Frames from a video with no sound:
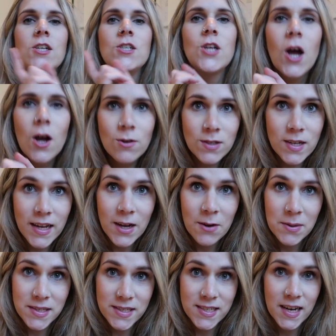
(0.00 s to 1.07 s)
Totally
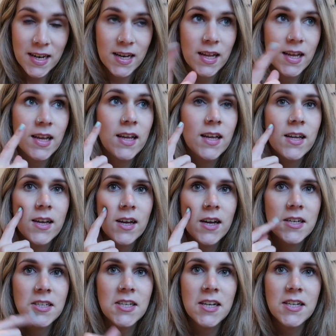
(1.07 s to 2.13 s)
coincidentally,
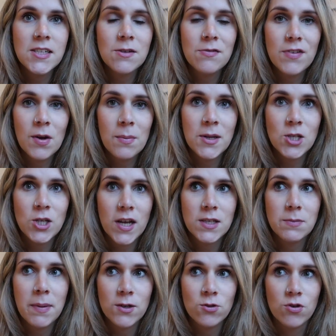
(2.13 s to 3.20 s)
I decided to film in
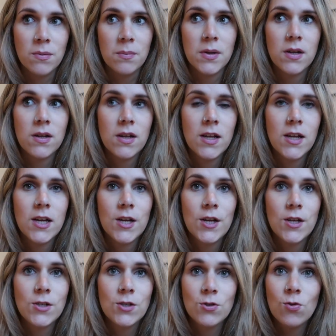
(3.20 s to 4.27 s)
Jet's bedroom
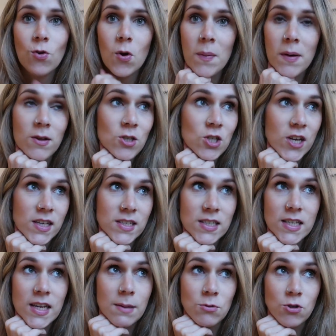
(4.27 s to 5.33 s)
to talk about Jet's
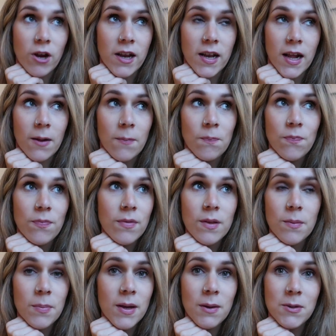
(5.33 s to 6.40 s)
sleep training.
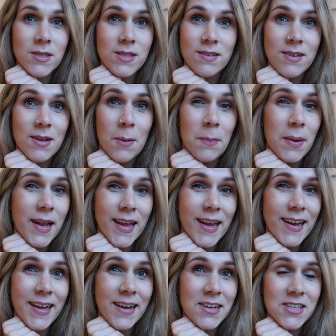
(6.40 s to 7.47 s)
But it was
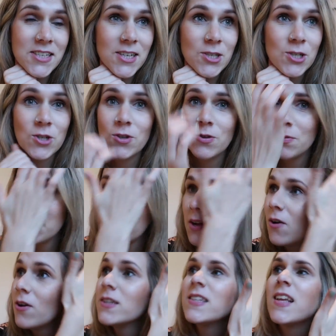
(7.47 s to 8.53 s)
completely unintentional
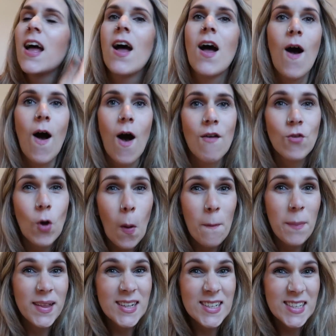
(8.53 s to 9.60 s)
because I've got
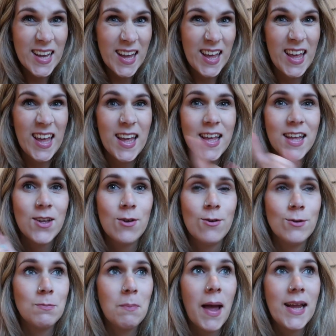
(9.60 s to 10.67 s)
a builder here
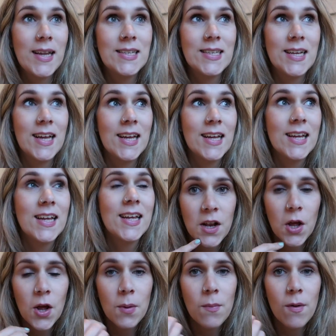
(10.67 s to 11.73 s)
who's painting and
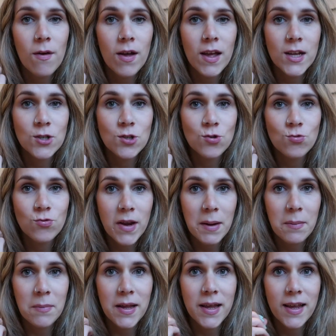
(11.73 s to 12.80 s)
I'm
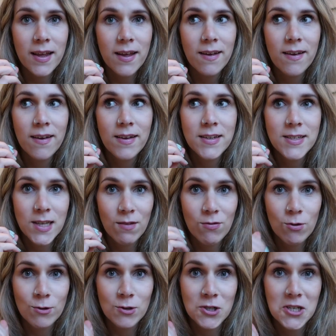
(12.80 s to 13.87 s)
extremely
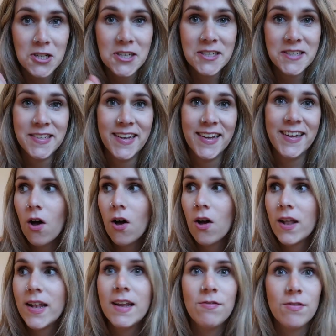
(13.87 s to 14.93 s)
self-conscious.
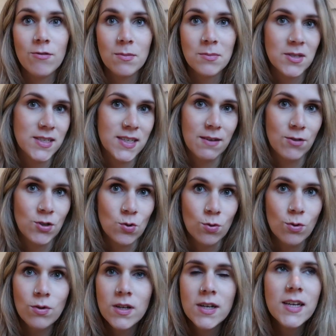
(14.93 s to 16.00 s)
Our living room doesn't have a
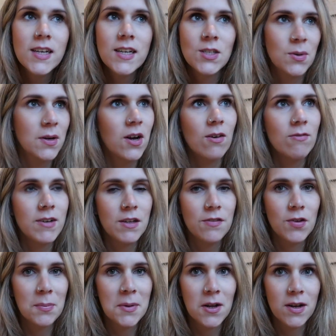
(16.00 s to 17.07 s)
door, so I can't really
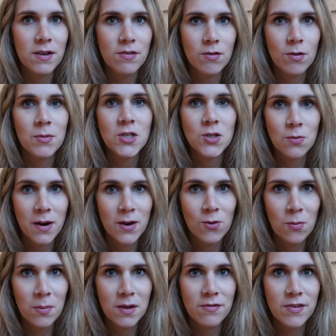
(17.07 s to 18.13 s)
film in our living room, which is where I'd
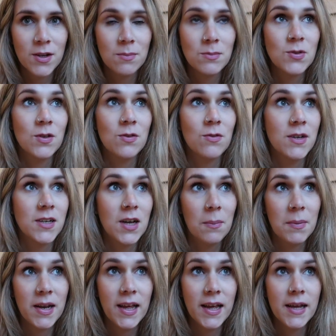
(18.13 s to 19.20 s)
normally film, so I thought I'd
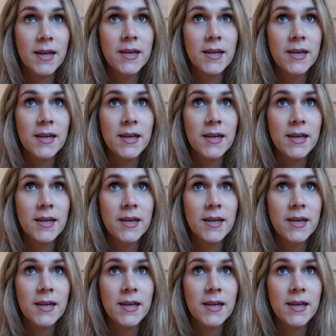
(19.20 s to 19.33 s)
come in here.